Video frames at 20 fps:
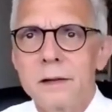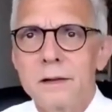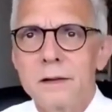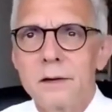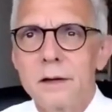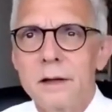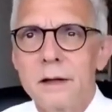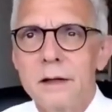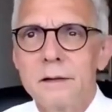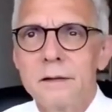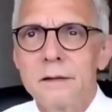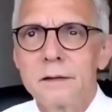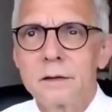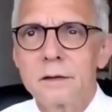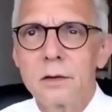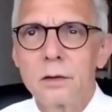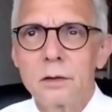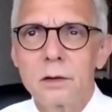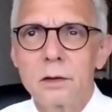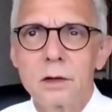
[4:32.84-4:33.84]
But in the
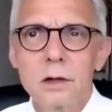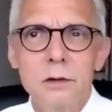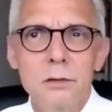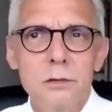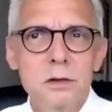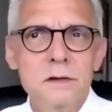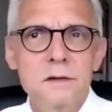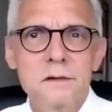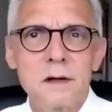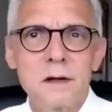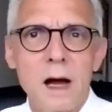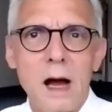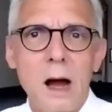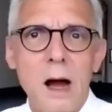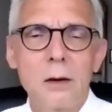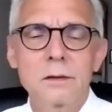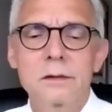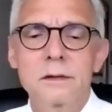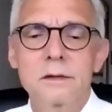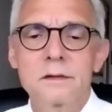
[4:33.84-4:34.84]
conclusion, the
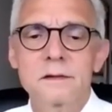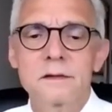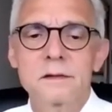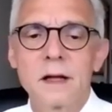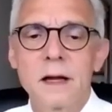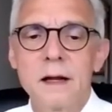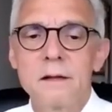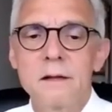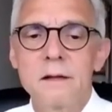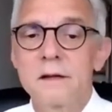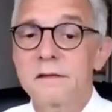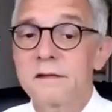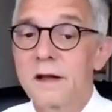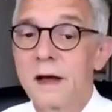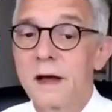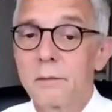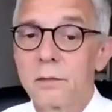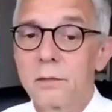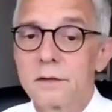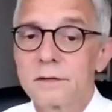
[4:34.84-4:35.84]
authors state that
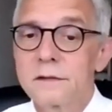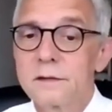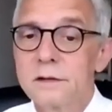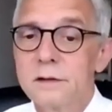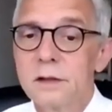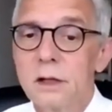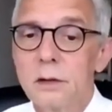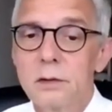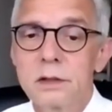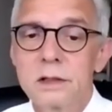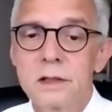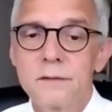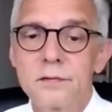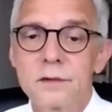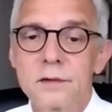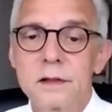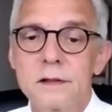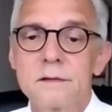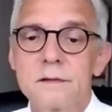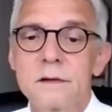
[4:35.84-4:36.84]
there was no
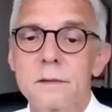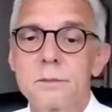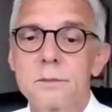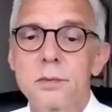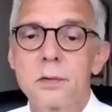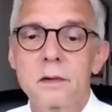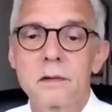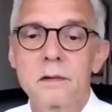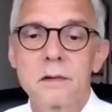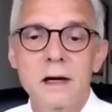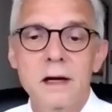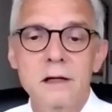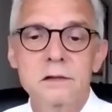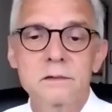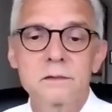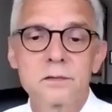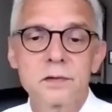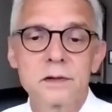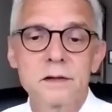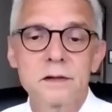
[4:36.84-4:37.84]
difference in
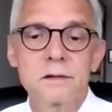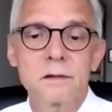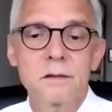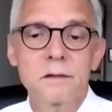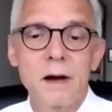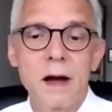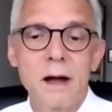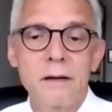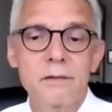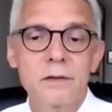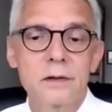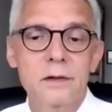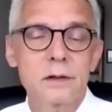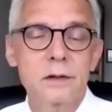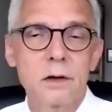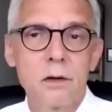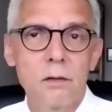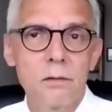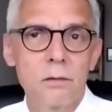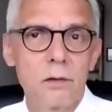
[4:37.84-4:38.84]
progression free survival
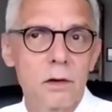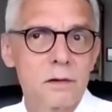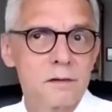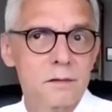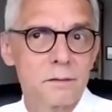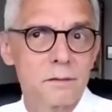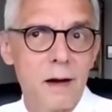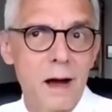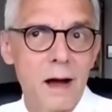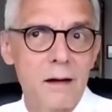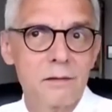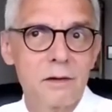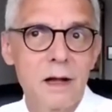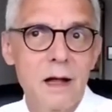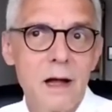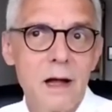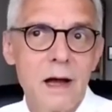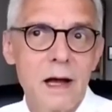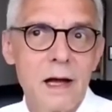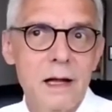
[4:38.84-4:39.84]
and overall
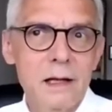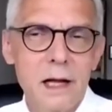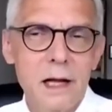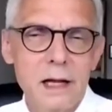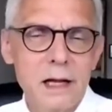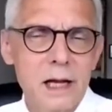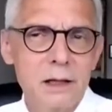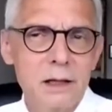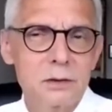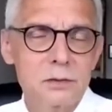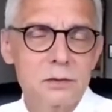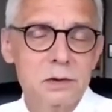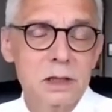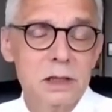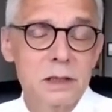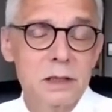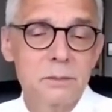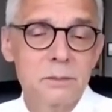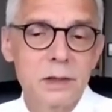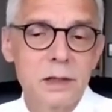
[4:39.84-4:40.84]
survival. And I cannot
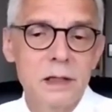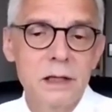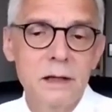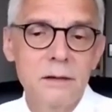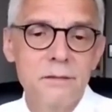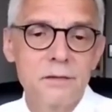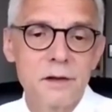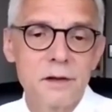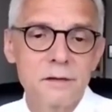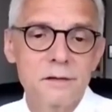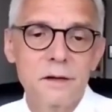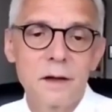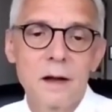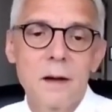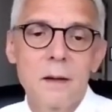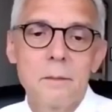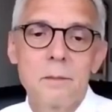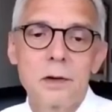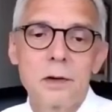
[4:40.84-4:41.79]
really believe this